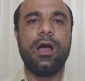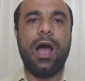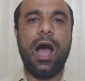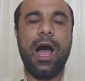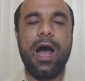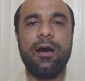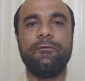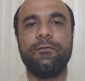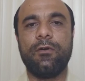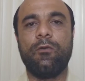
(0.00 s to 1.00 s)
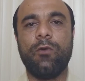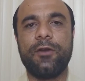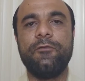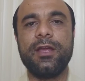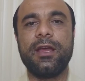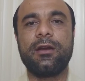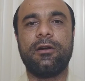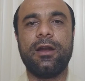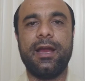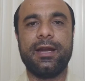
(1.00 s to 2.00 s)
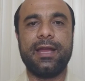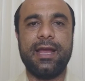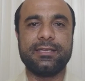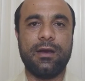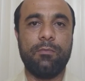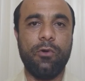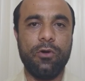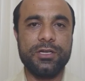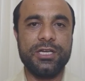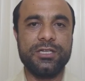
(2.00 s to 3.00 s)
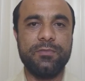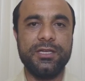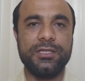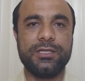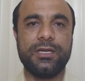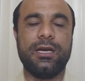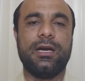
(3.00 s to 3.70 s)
have what we can call it as a poor judgment.